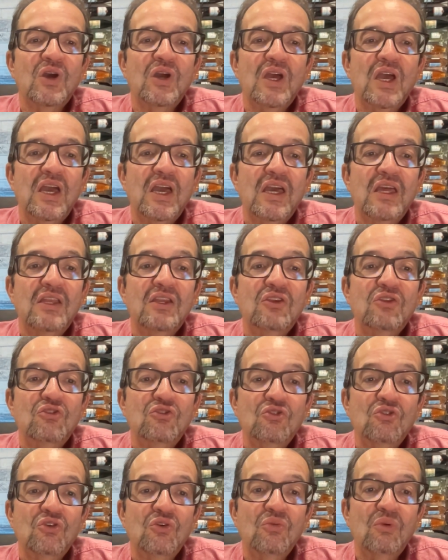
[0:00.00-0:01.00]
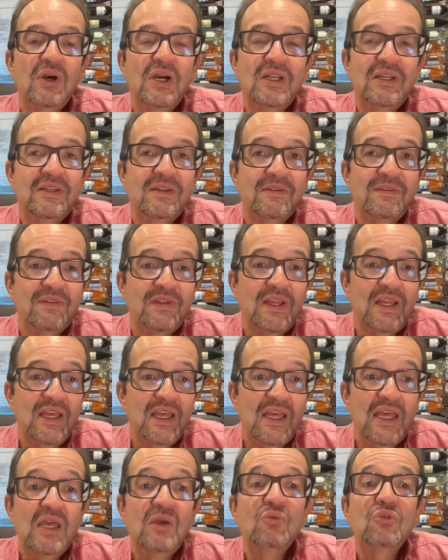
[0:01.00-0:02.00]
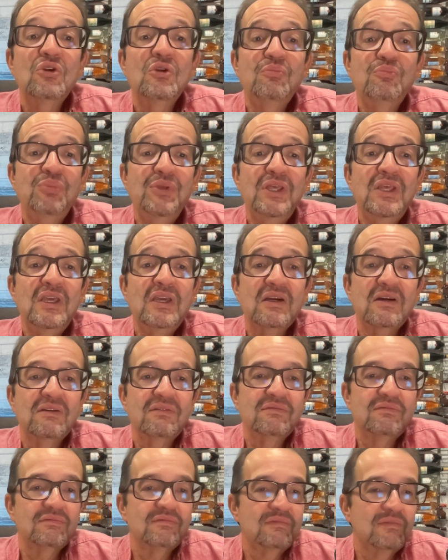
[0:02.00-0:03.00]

And you know what? It would appear